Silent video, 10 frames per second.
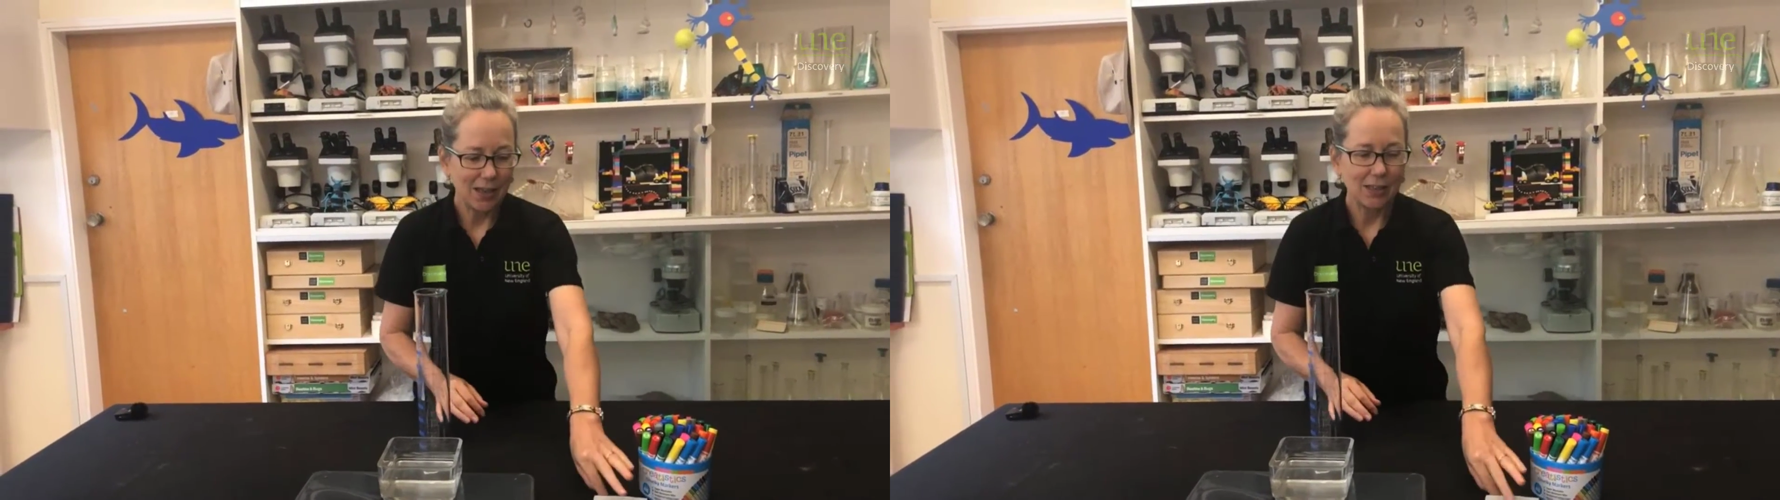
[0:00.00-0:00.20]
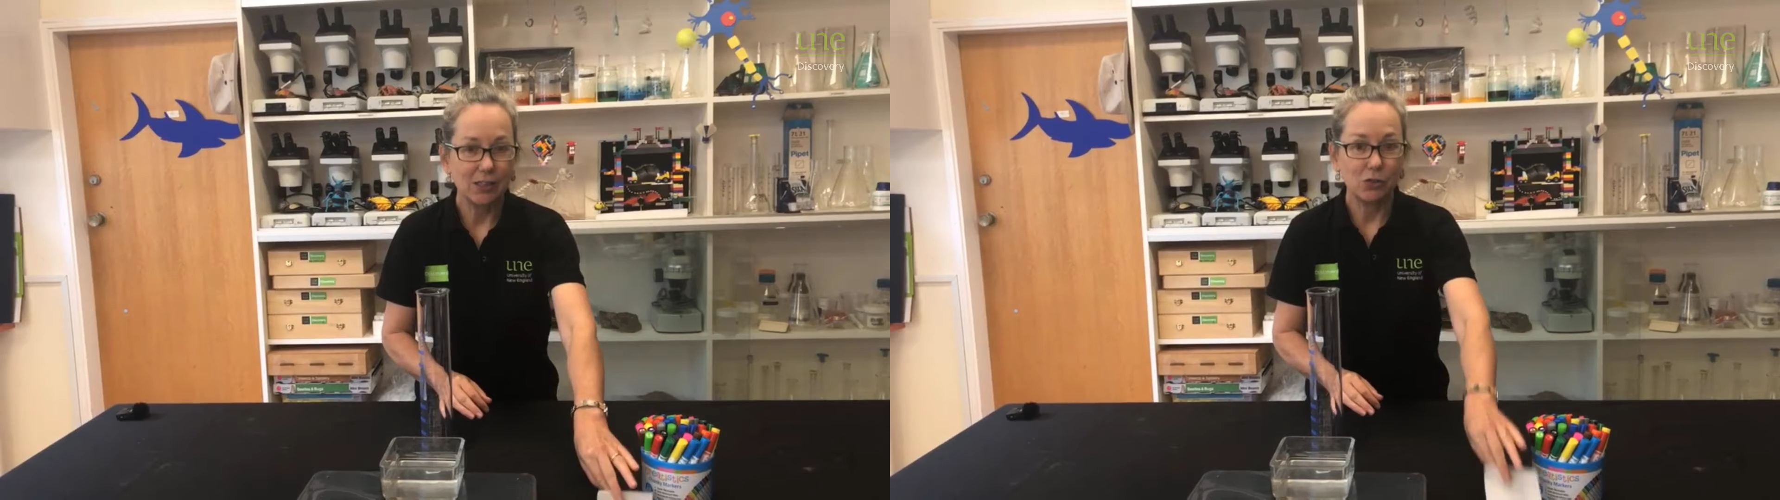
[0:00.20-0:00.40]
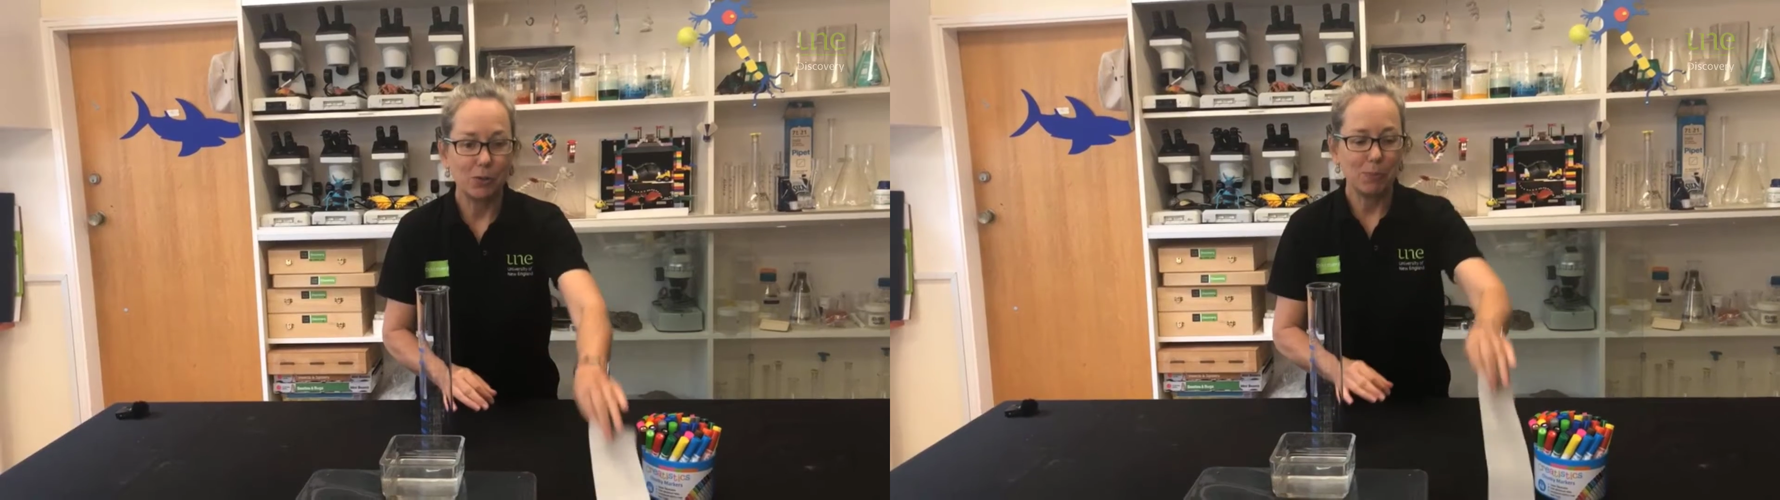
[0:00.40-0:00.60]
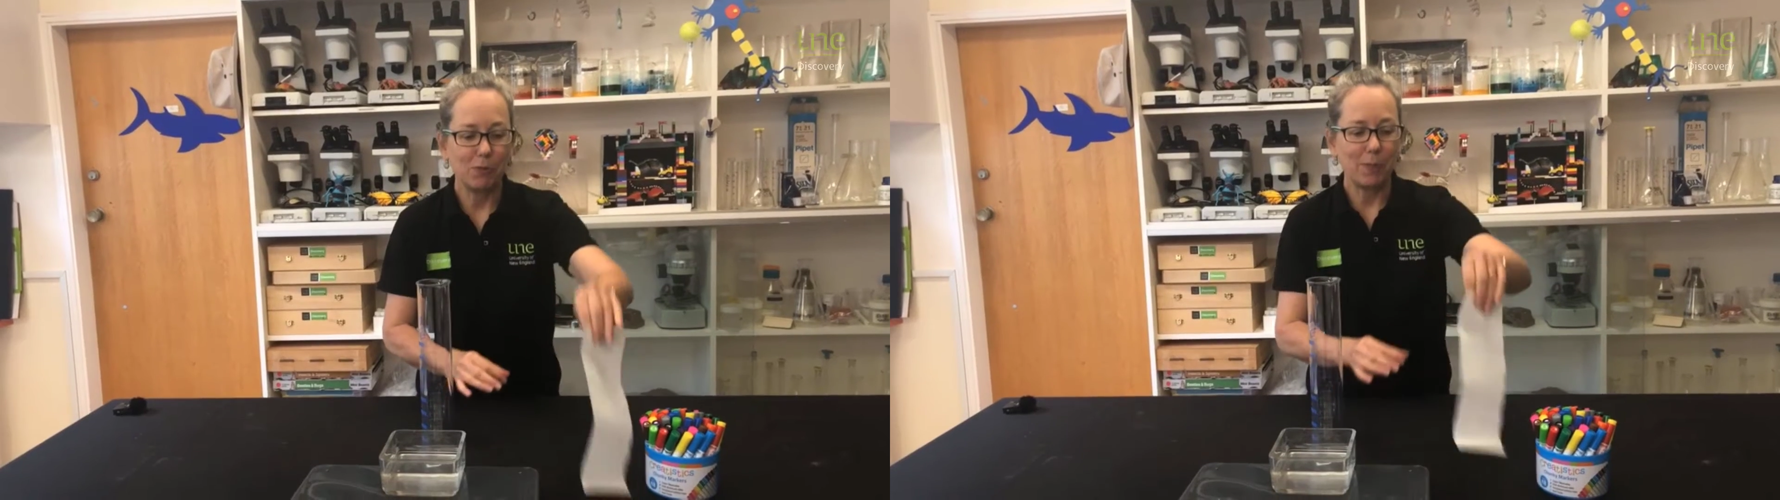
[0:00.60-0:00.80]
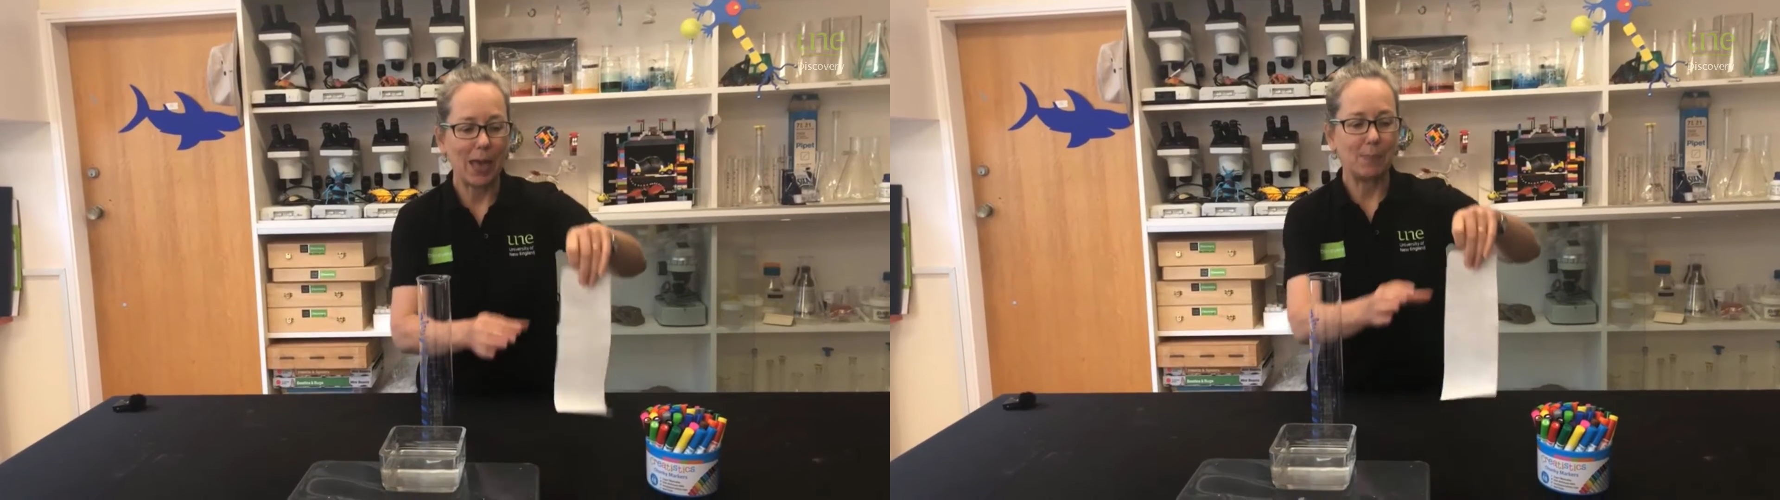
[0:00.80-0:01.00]
a strip
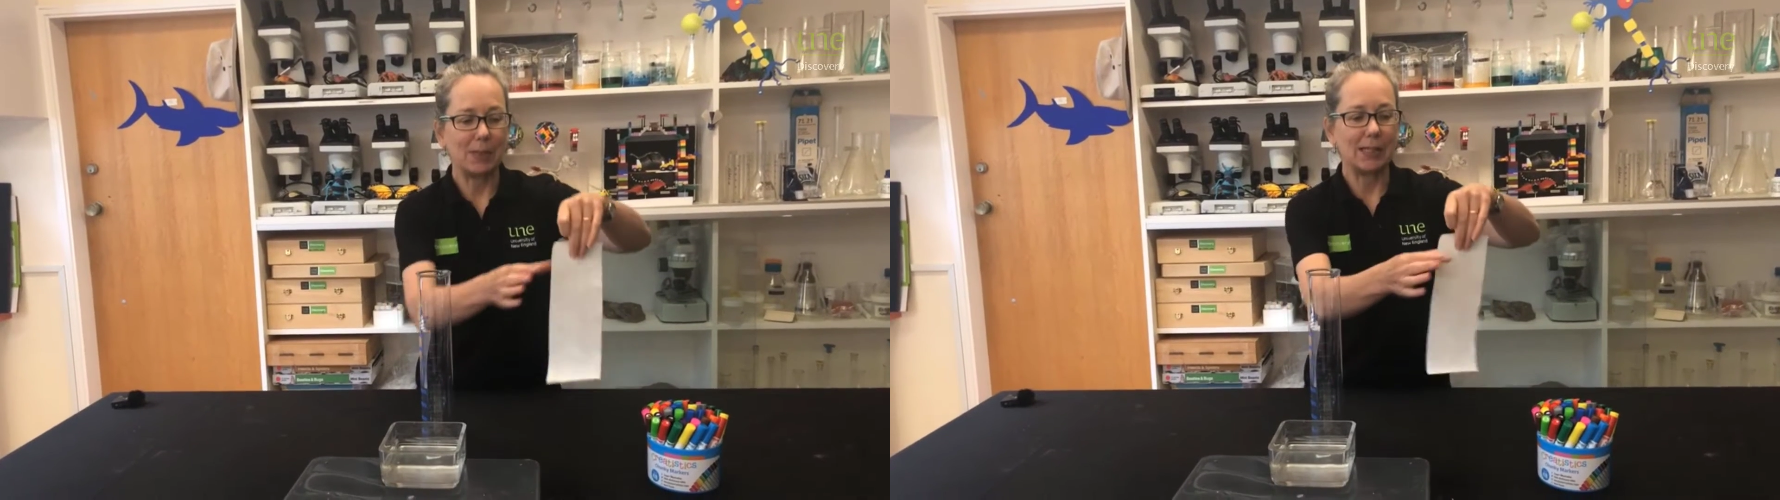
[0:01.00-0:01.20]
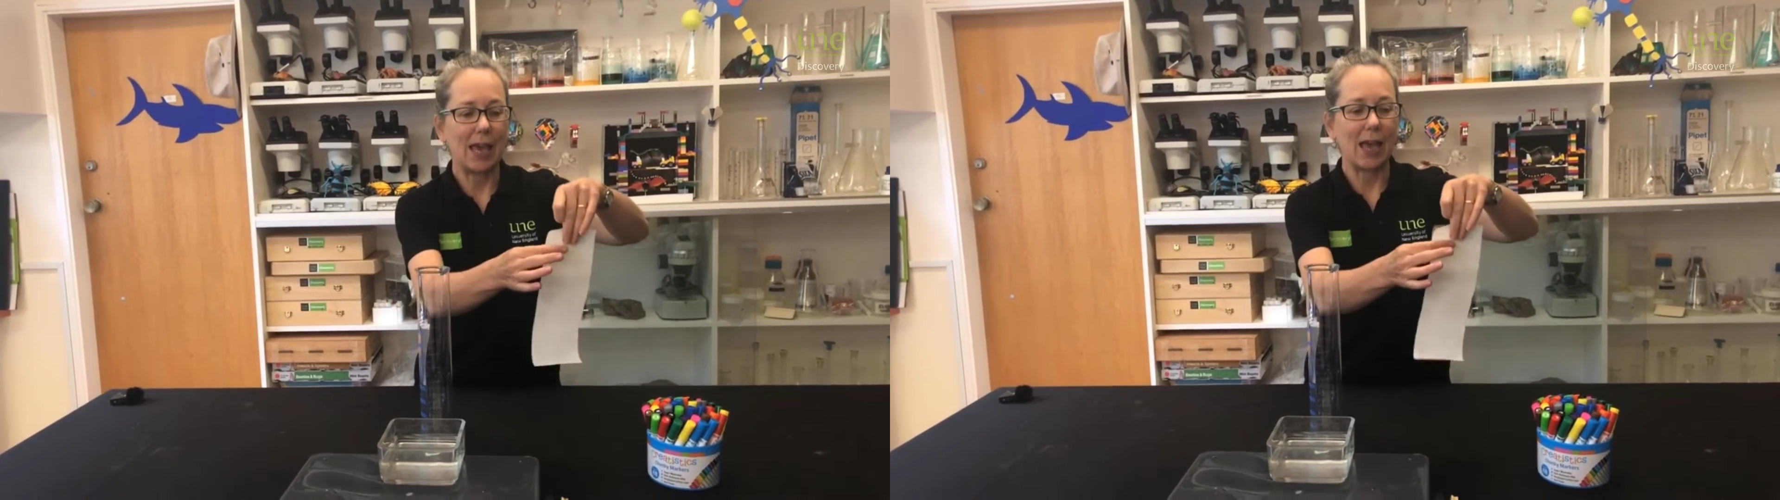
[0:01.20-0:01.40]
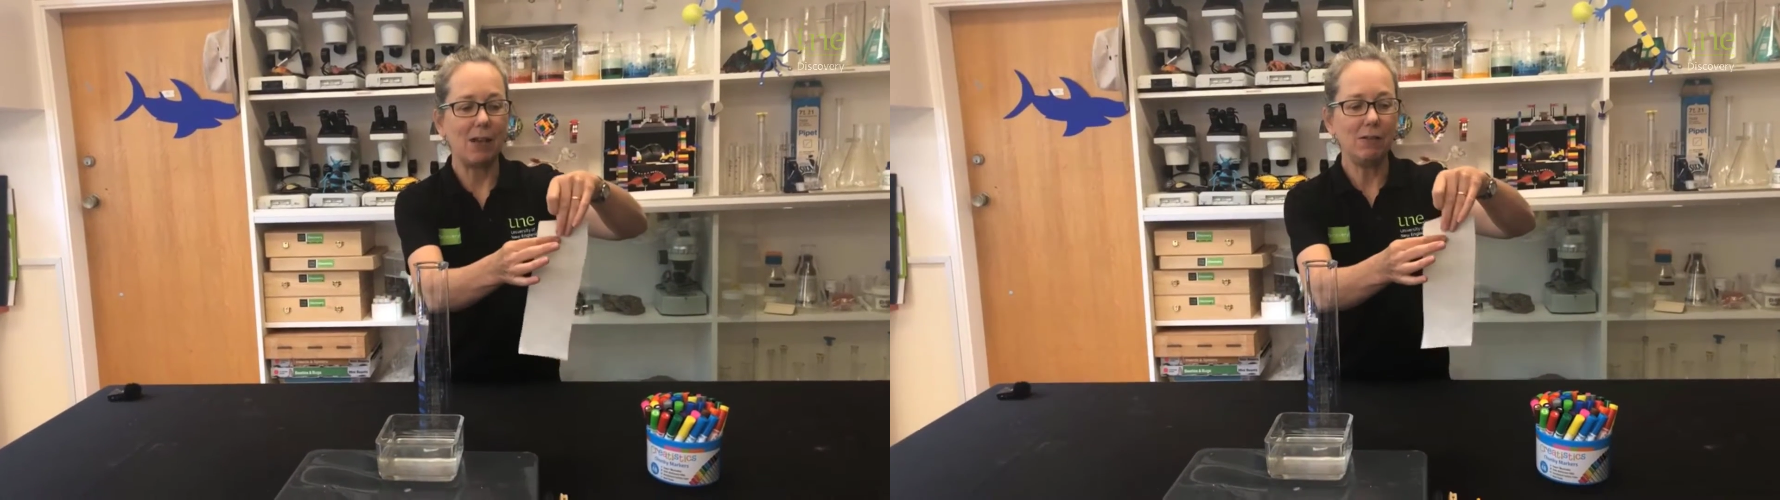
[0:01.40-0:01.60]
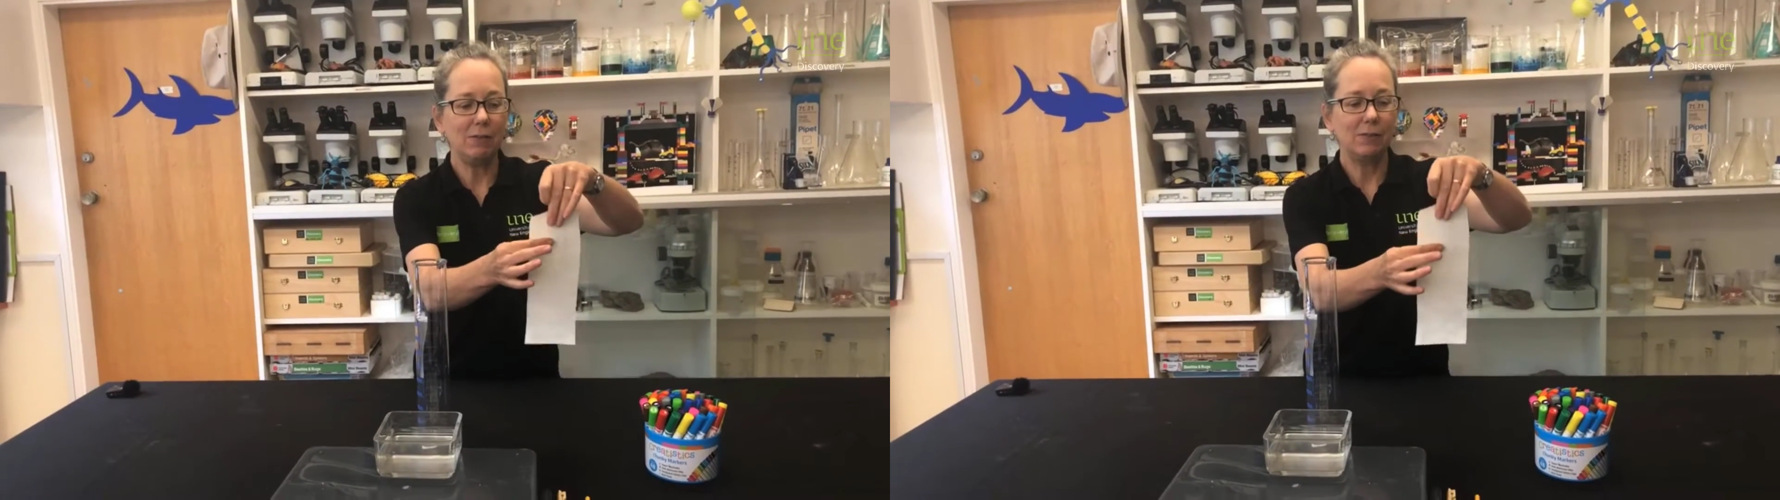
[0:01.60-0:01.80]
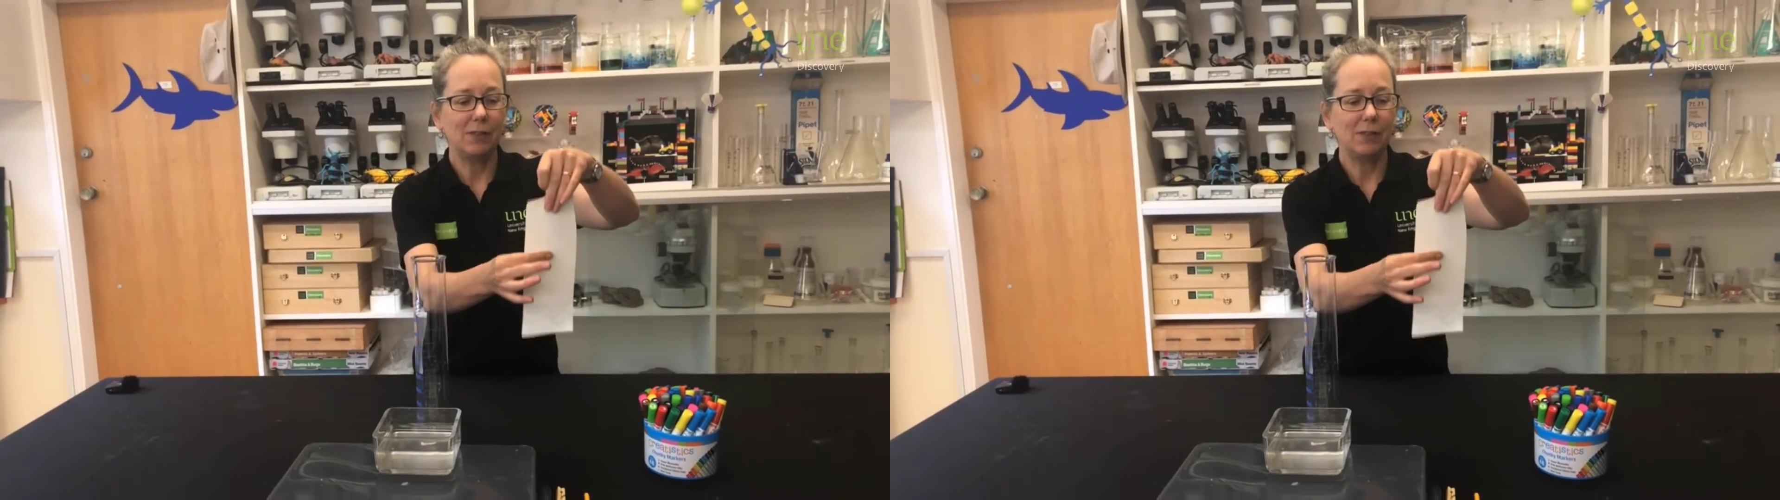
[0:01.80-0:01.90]
of paper towel.